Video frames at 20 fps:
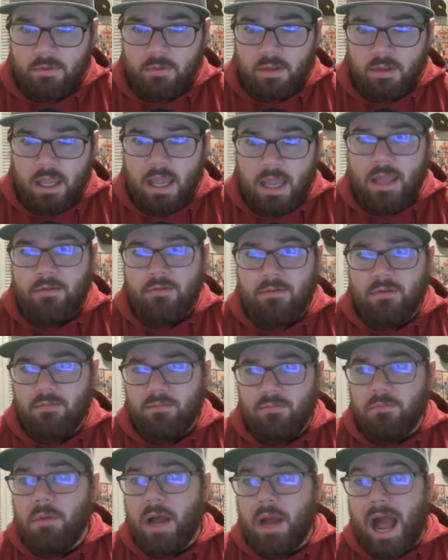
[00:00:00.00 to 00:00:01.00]
and
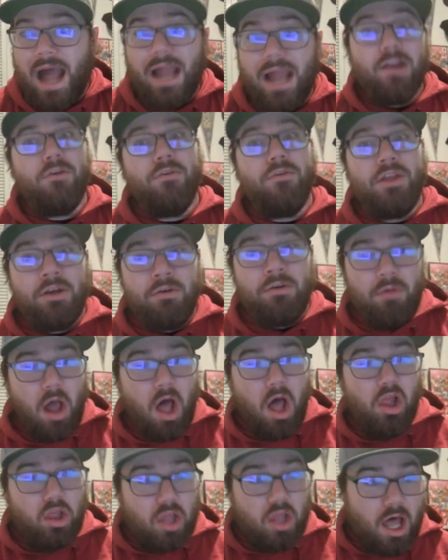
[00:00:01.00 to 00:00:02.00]
higher than
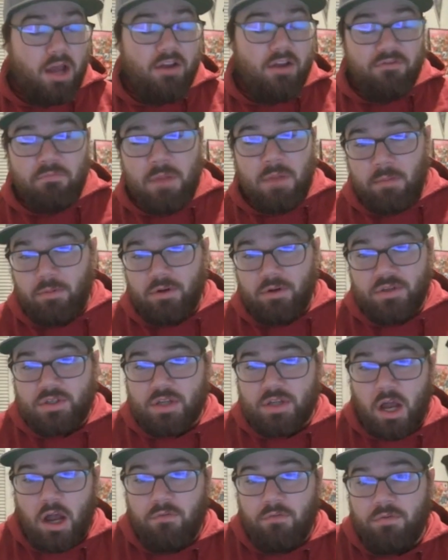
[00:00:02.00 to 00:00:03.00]
a lot of members
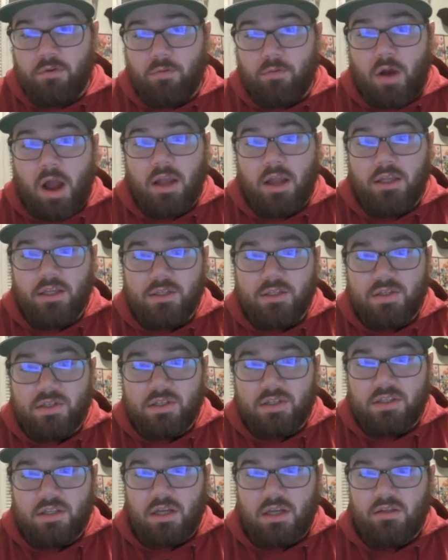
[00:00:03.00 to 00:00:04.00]
of the Rockies
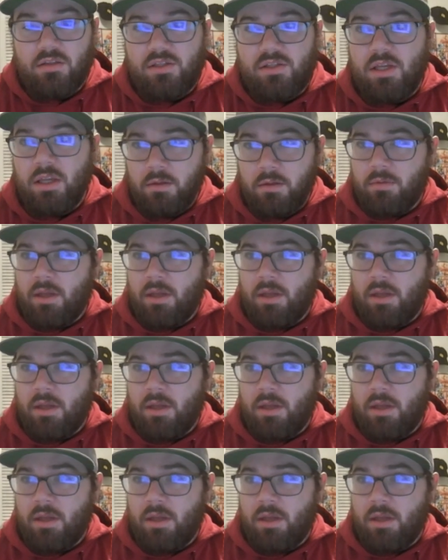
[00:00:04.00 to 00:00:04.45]
team.